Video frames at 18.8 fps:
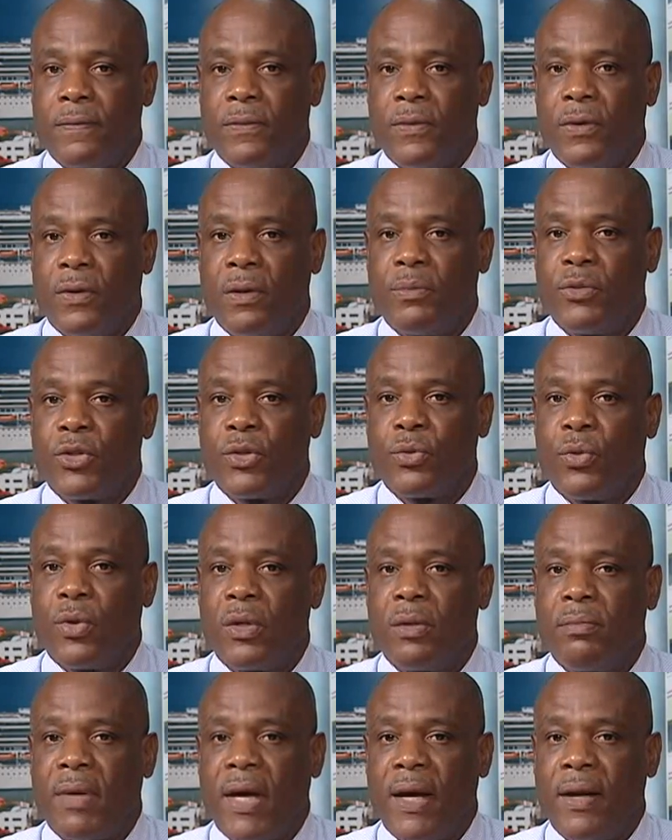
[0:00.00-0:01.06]
almost
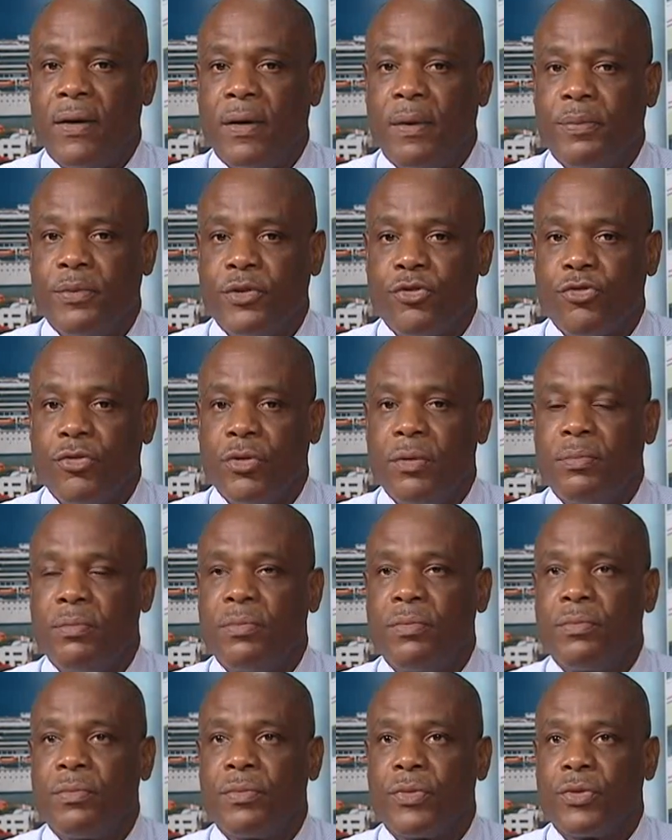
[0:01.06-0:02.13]
1 mile
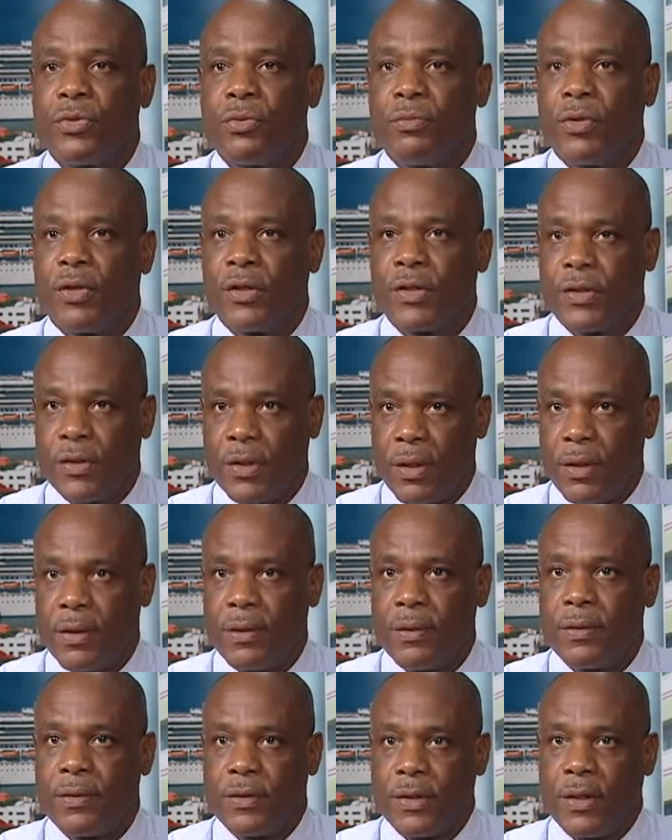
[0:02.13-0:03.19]
upstream to more
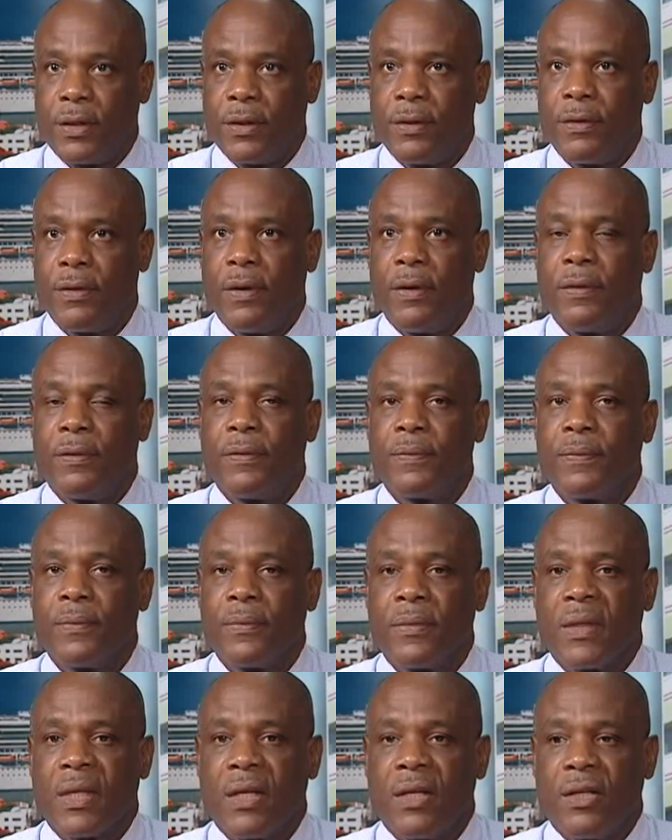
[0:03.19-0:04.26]
solid ground,
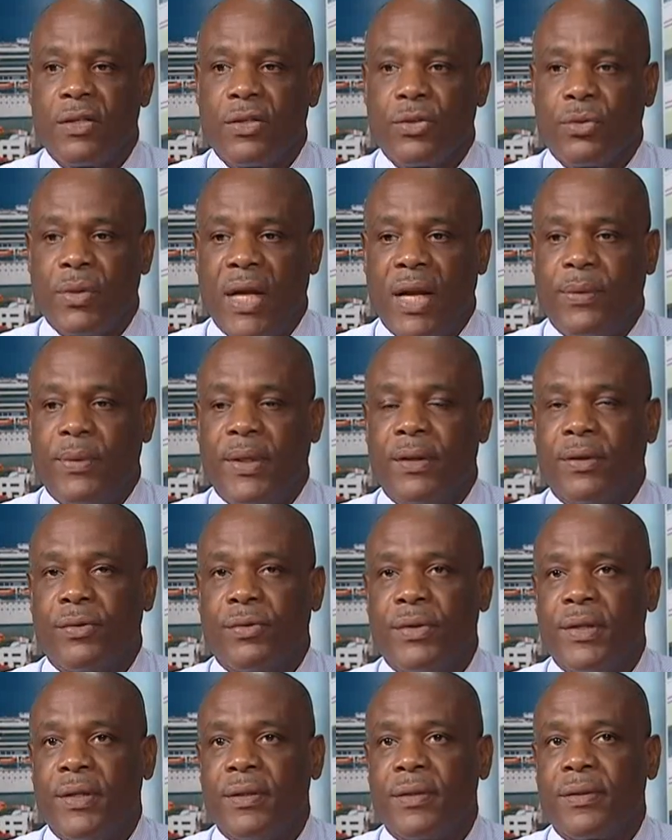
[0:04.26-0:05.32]
so that when it
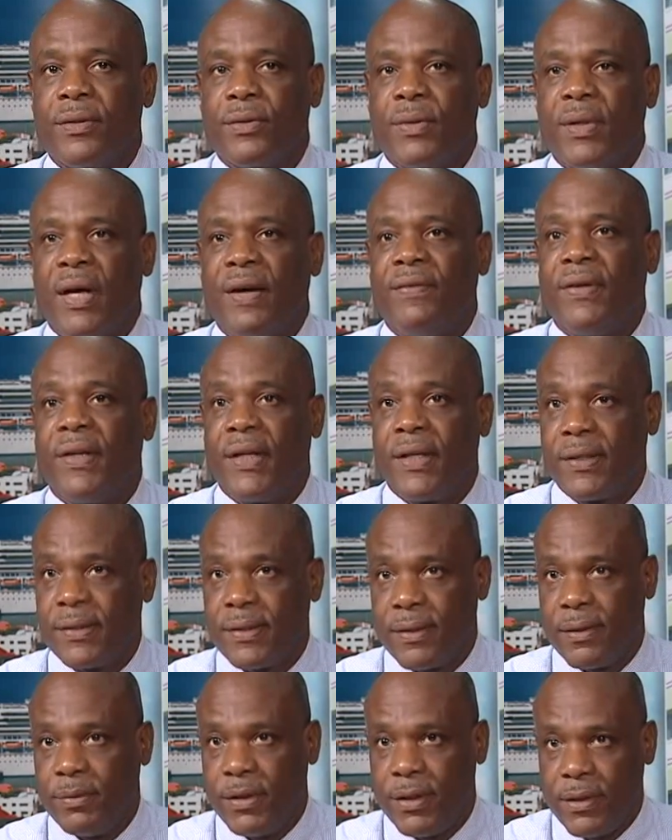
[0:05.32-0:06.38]
rains you would have less
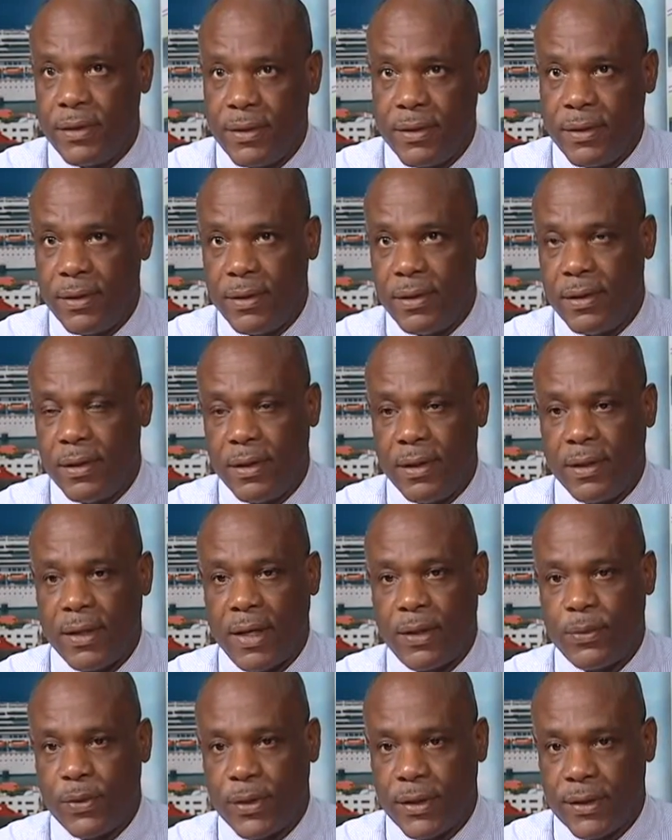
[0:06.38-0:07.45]
stability in
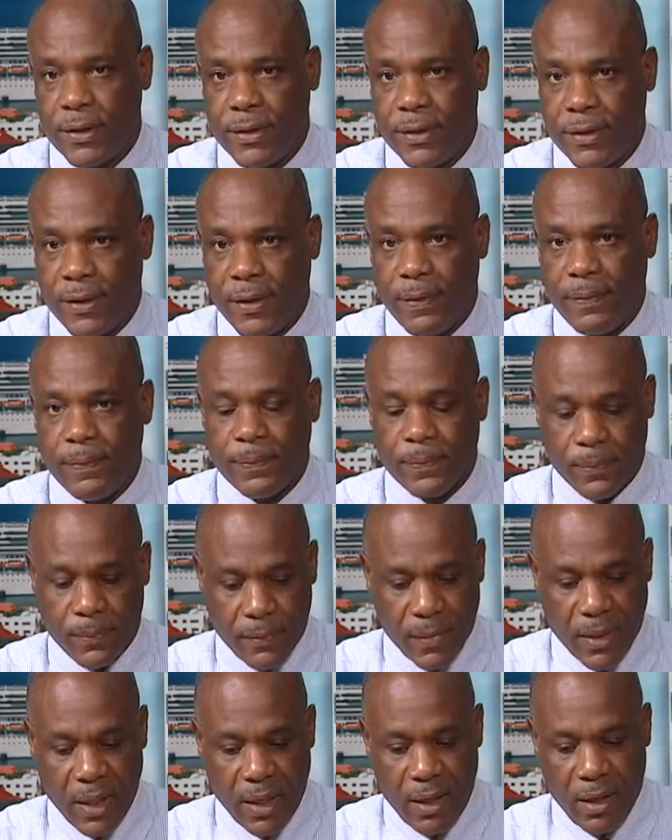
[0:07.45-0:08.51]
that water system.
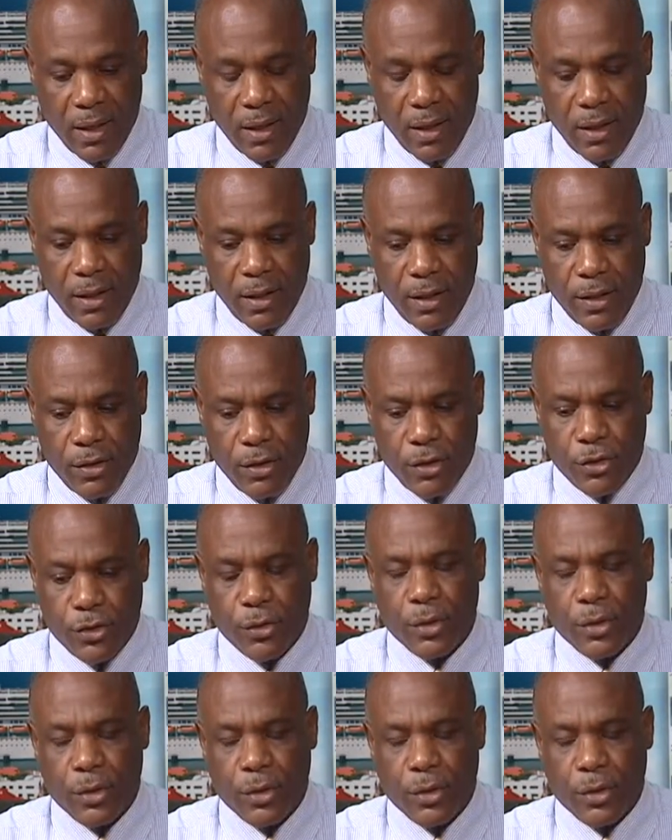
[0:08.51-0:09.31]
It also